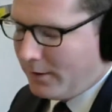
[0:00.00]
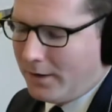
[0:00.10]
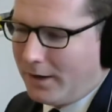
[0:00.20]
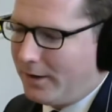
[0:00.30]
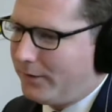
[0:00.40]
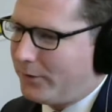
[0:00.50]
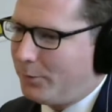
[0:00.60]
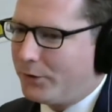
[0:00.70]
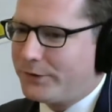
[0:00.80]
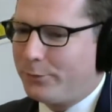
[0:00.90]
uh, the
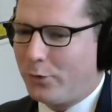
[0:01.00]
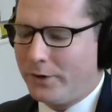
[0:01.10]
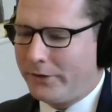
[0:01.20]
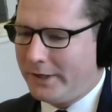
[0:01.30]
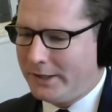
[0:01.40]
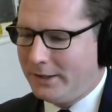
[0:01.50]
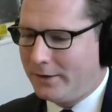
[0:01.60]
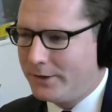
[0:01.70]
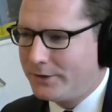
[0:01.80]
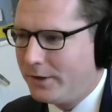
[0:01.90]
most important thing
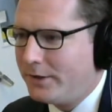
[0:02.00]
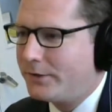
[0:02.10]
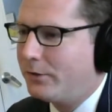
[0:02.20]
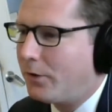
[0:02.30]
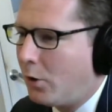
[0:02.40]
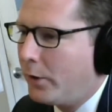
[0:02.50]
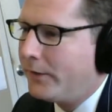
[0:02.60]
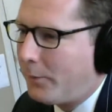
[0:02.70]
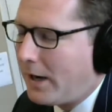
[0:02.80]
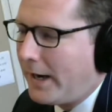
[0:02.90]
here is, is growing
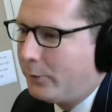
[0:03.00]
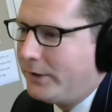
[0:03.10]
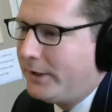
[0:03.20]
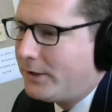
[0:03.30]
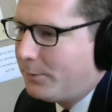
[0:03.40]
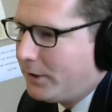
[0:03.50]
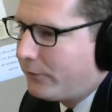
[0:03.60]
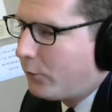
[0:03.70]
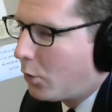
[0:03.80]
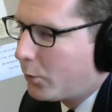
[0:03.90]
the pie. We need to be
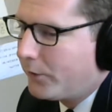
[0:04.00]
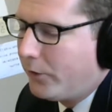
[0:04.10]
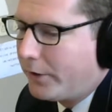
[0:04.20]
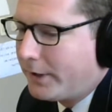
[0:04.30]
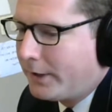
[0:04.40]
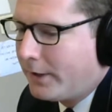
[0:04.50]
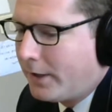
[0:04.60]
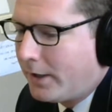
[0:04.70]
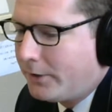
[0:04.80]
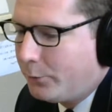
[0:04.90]
forward-looking.
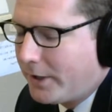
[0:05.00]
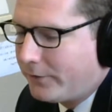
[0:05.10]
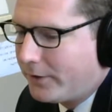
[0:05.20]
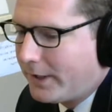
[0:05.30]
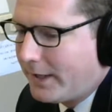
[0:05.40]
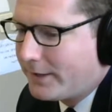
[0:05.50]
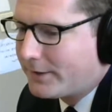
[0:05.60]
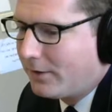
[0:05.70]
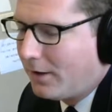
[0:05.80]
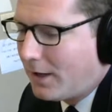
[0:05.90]
Uh, New Bedford has
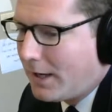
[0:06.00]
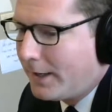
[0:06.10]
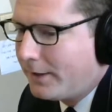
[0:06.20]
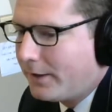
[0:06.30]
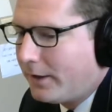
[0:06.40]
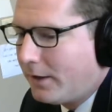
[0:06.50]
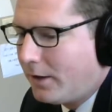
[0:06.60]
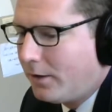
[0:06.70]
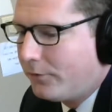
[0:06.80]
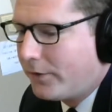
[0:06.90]
a lot
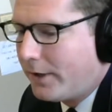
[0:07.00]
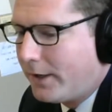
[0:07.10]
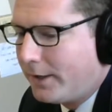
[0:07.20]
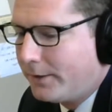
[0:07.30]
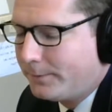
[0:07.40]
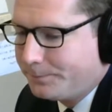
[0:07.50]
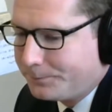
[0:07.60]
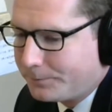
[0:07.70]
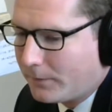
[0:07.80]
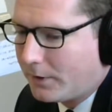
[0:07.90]
of, uh,
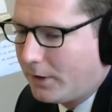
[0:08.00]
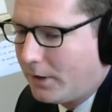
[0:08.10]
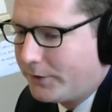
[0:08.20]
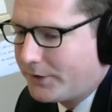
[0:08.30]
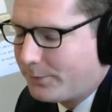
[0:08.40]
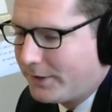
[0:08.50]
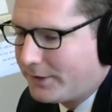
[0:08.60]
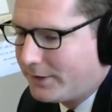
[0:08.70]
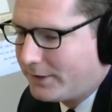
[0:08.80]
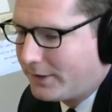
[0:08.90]
of
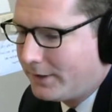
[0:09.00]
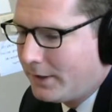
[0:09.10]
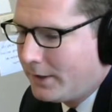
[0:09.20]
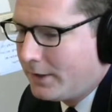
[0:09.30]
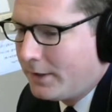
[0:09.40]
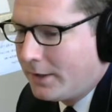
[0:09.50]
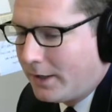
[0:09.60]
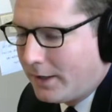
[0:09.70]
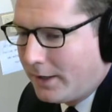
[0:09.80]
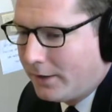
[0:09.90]
expenses, and
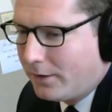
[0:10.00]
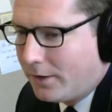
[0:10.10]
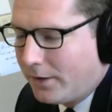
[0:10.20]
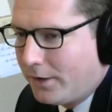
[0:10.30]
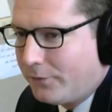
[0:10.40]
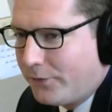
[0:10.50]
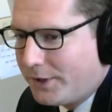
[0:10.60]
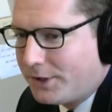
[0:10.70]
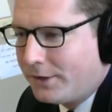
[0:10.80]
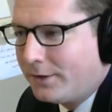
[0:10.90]
uh, an
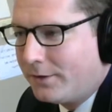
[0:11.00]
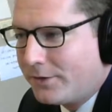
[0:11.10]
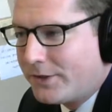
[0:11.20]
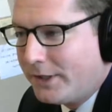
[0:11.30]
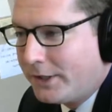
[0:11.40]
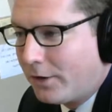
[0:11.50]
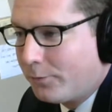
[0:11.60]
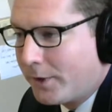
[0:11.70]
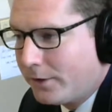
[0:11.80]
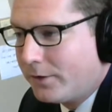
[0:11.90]
efficient city
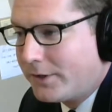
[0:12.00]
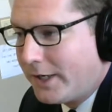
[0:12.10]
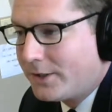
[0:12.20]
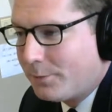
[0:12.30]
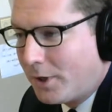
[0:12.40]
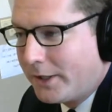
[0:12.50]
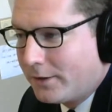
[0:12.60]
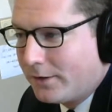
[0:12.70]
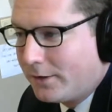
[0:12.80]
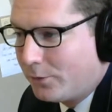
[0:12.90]
government takes money.
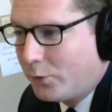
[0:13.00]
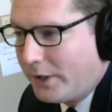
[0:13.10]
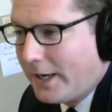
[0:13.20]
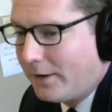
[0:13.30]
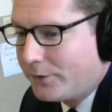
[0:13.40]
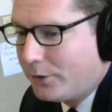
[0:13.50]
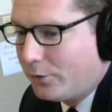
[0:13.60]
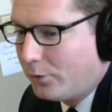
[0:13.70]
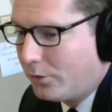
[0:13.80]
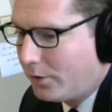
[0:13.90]
You know, we have to
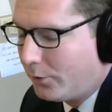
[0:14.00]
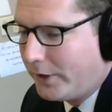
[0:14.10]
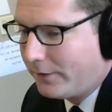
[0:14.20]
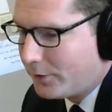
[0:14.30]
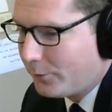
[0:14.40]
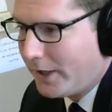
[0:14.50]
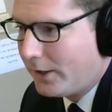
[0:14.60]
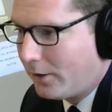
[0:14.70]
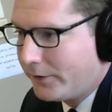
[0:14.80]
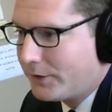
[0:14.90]
right. uh, we have to pay
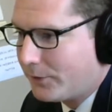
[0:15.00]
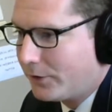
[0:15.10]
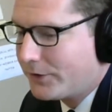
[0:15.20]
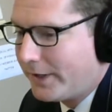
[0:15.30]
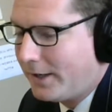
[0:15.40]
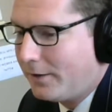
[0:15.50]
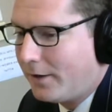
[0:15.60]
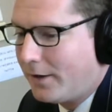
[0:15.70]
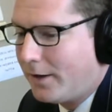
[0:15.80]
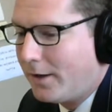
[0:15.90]
all these folks that,
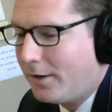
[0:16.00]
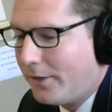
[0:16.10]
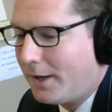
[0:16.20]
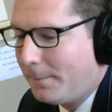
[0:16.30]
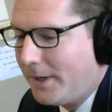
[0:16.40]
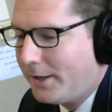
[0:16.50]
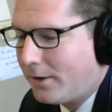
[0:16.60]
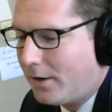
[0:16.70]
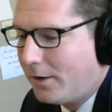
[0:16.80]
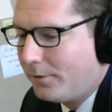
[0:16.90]
uh, that, make,
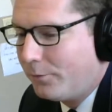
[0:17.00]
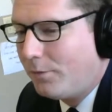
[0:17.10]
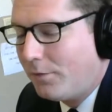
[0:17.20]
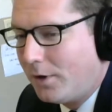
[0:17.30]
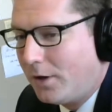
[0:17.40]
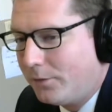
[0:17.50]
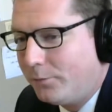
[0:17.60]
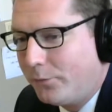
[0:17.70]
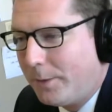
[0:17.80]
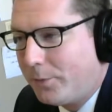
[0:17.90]
uh, uh,
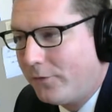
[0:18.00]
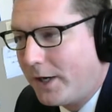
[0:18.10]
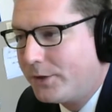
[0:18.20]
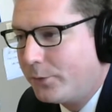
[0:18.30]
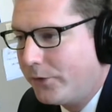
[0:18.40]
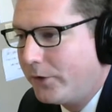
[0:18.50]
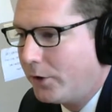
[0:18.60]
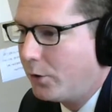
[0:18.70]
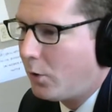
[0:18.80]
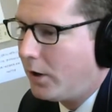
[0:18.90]
that provide us with a
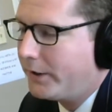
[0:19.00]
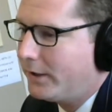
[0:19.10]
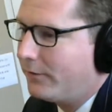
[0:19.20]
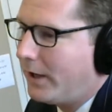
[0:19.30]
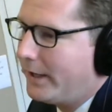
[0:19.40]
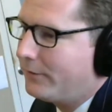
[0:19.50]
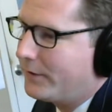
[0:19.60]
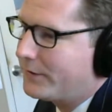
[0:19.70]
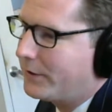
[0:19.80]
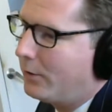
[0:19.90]
good quality of life.
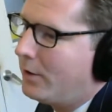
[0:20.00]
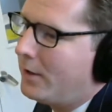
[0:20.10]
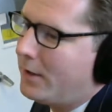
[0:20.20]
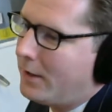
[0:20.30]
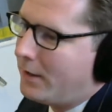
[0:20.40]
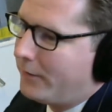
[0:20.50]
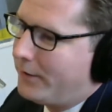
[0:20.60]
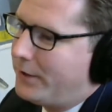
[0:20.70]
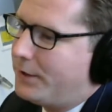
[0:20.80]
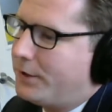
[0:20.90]
And so the
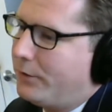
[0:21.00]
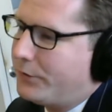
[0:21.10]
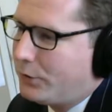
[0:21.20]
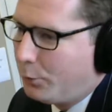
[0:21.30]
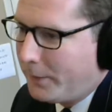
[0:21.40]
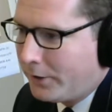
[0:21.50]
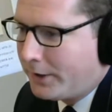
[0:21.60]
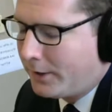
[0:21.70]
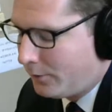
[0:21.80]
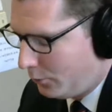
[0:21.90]
additional two million dollars